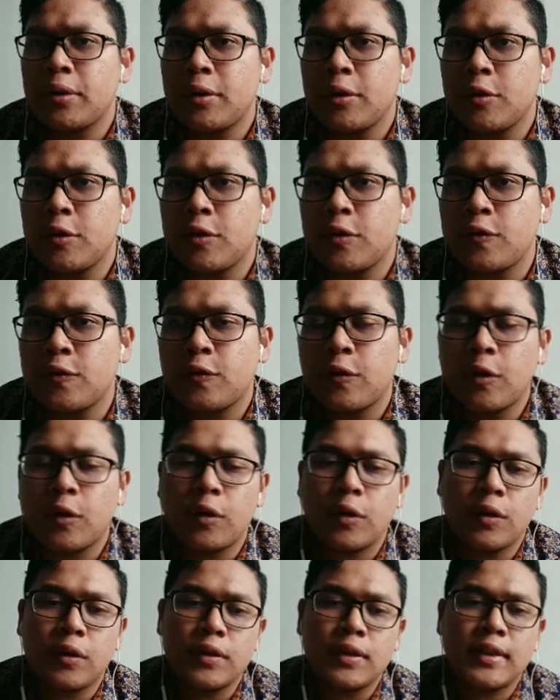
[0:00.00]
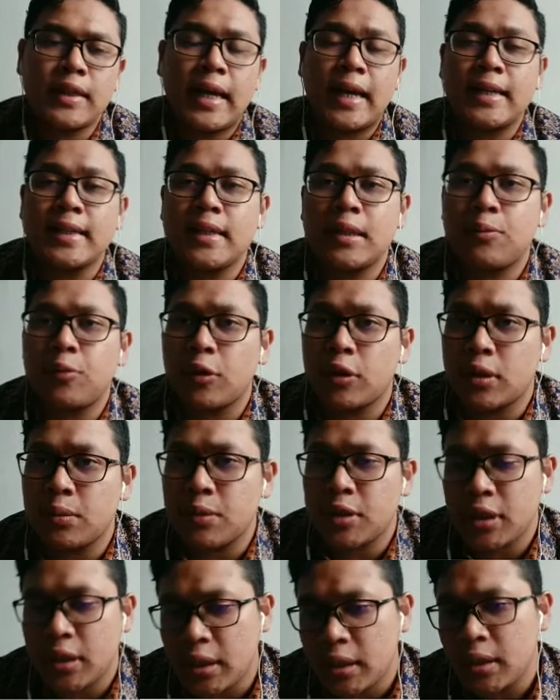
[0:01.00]
used for CNC plotter
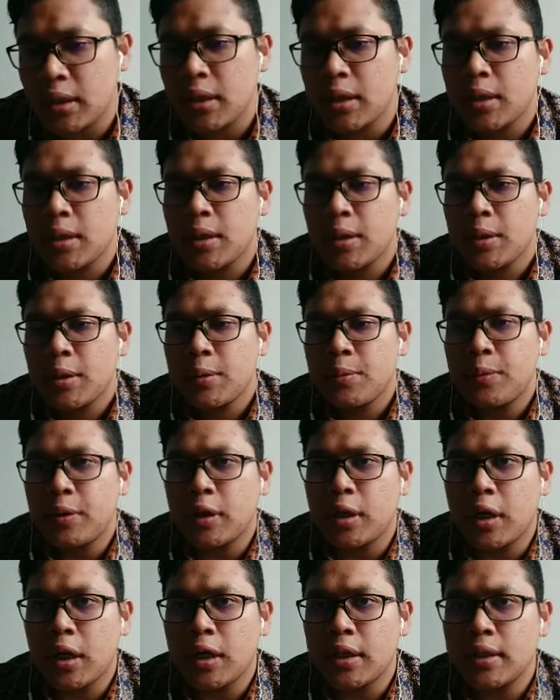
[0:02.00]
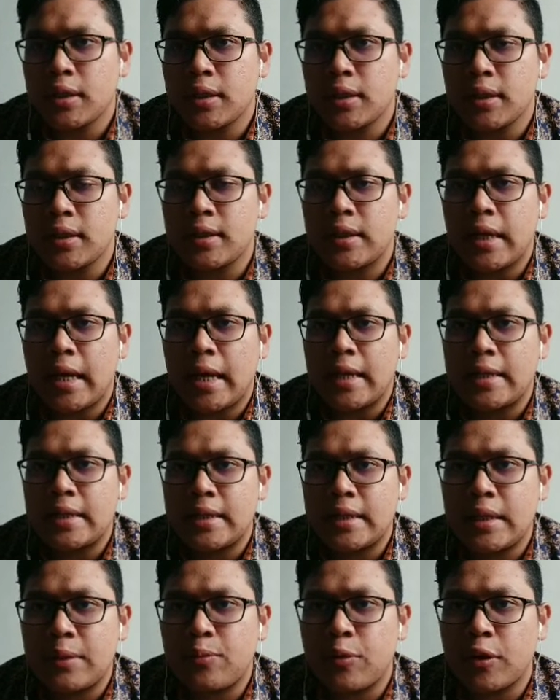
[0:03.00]
machine, because the
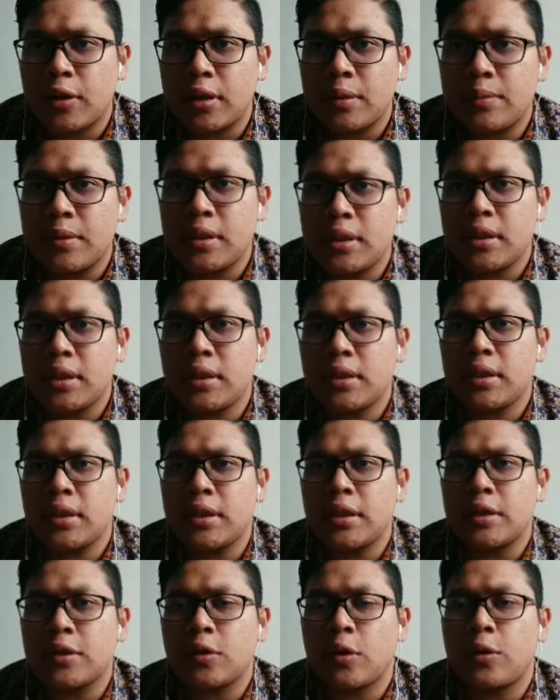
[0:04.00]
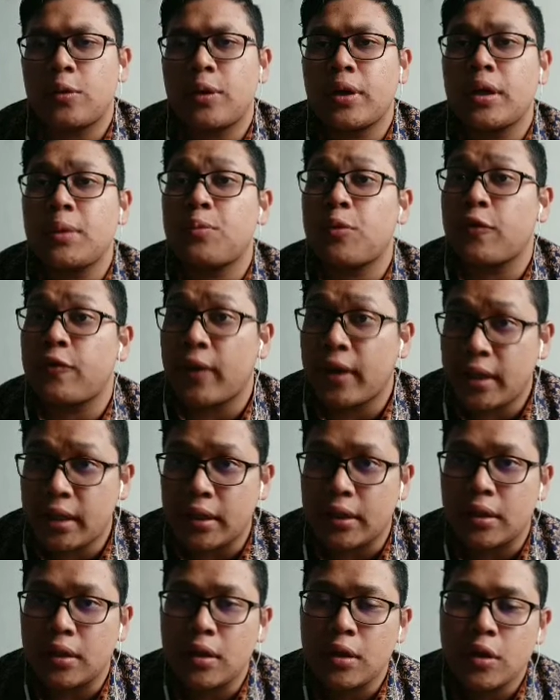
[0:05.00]
CNC plotter machine is already
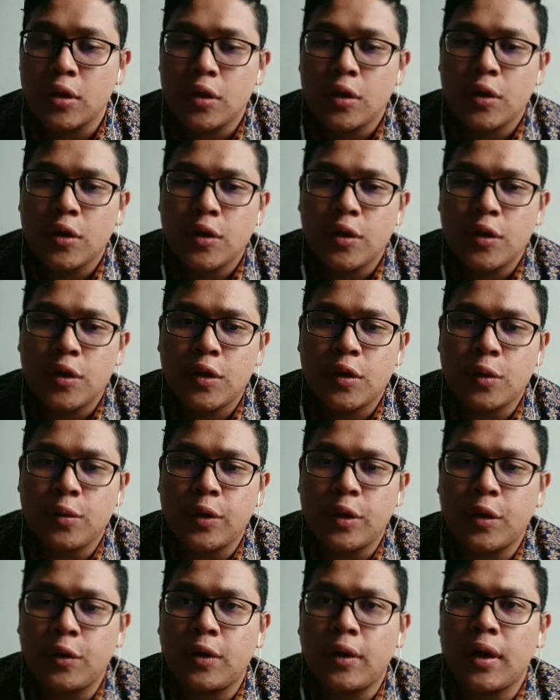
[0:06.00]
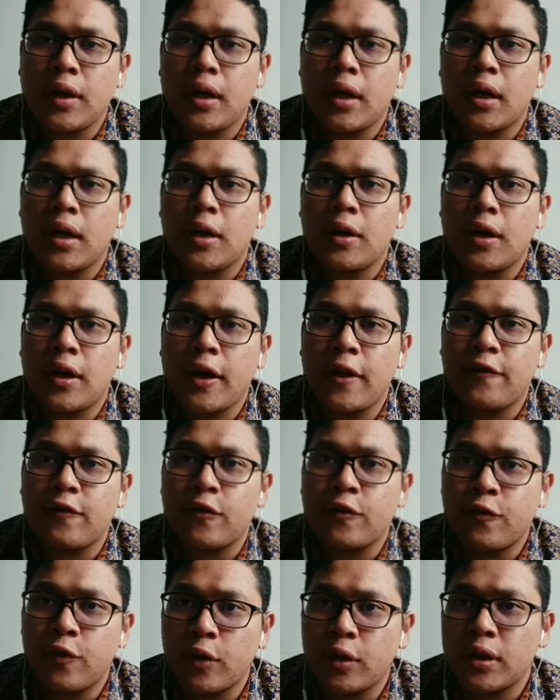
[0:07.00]
provided, so we don't have
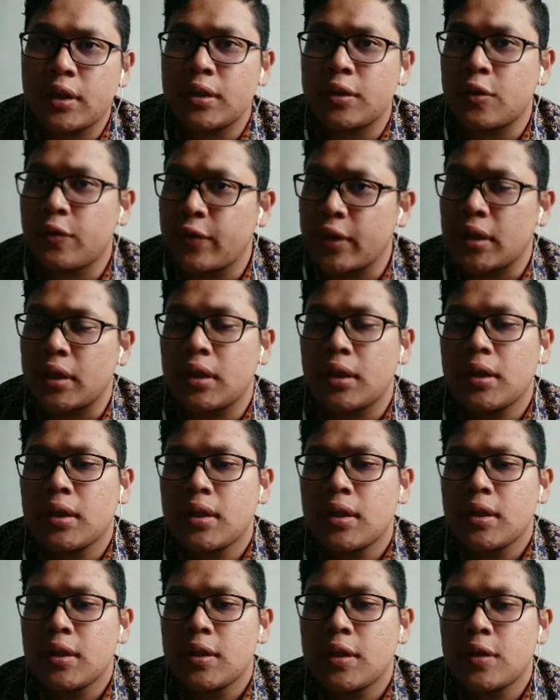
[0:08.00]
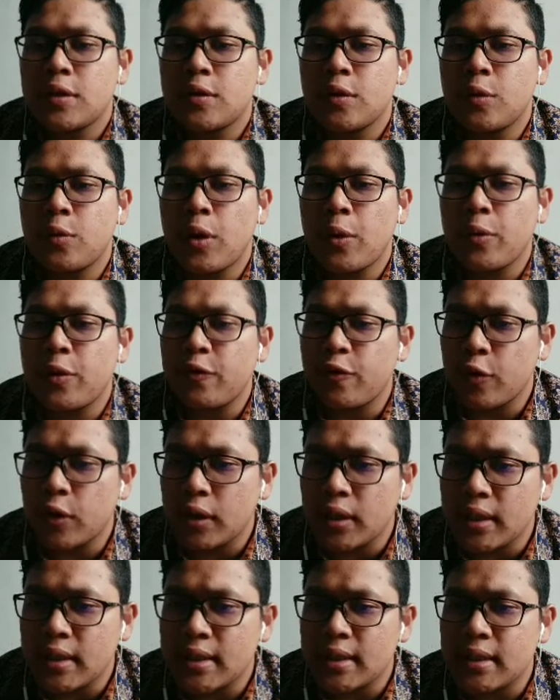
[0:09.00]
to focus of it. So what we
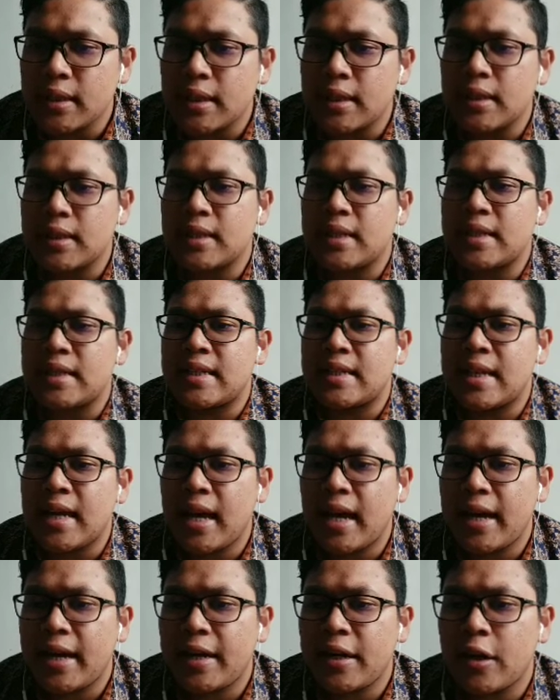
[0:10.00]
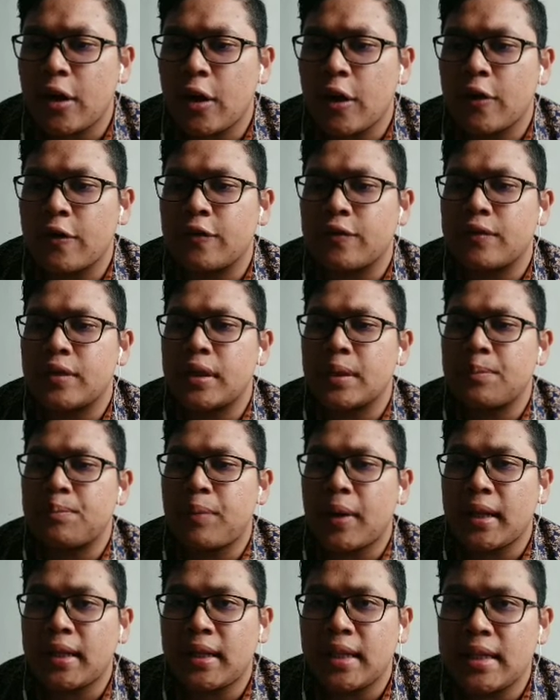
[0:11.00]
focus is design of the
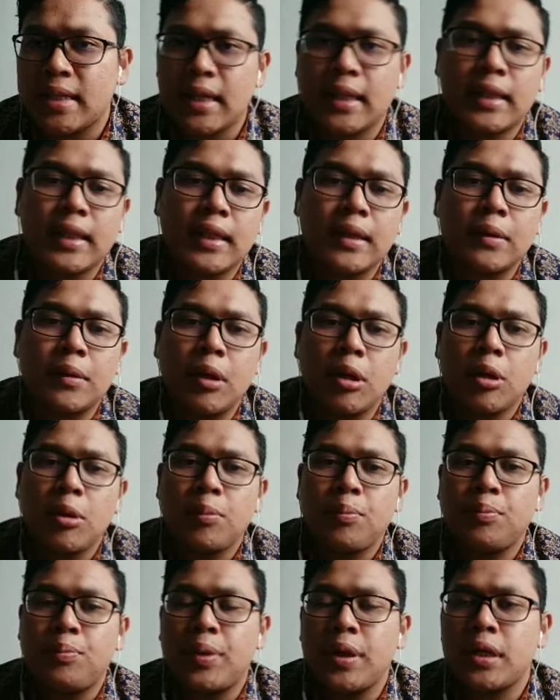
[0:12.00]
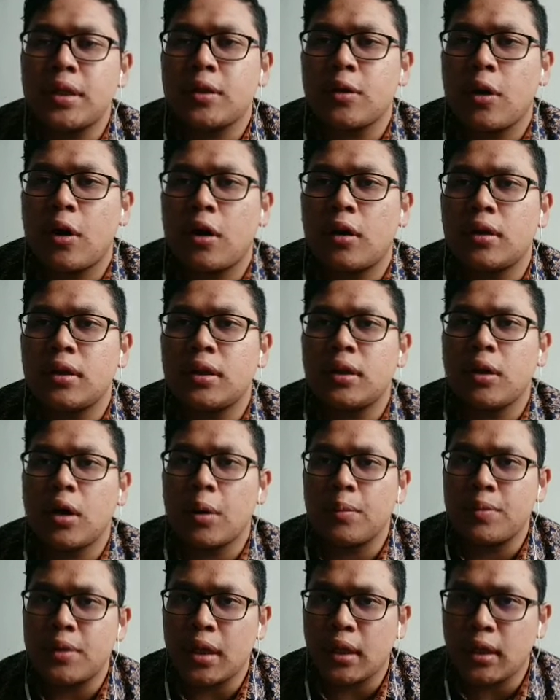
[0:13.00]
batik chanting based on the
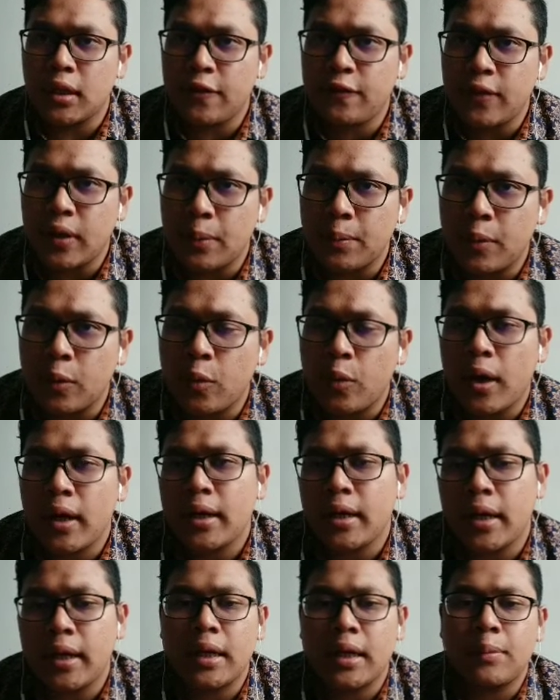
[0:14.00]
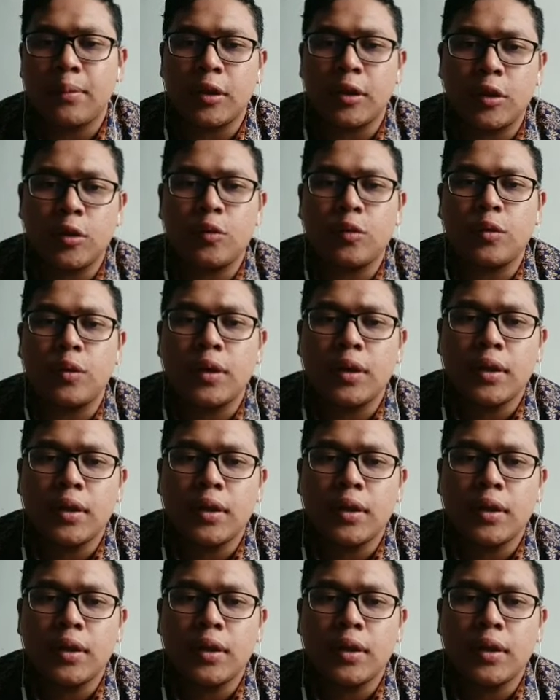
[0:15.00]
objective number 1 and number 2,